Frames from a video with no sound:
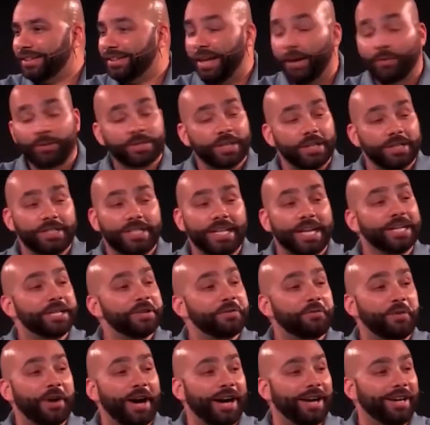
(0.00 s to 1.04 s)
That was
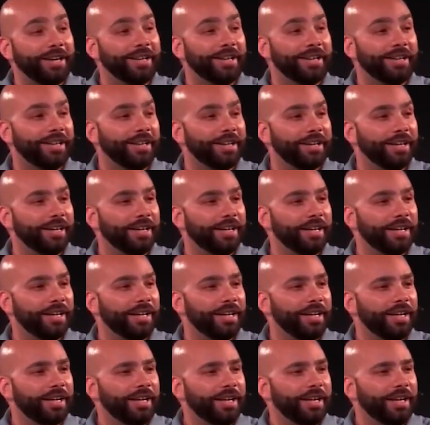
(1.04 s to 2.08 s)
undignified.
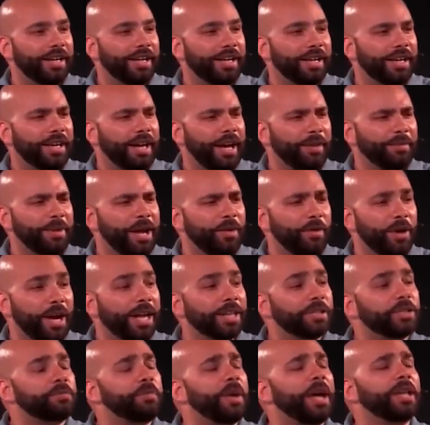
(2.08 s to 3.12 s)
I'm not
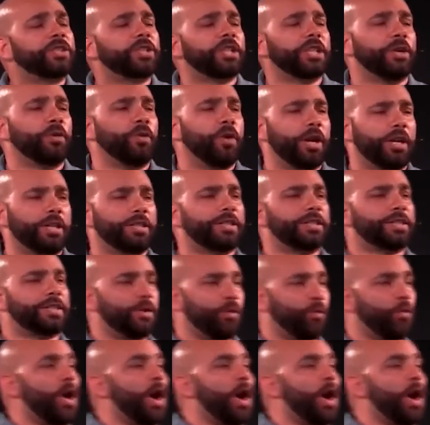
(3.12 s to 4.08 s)
especially running to some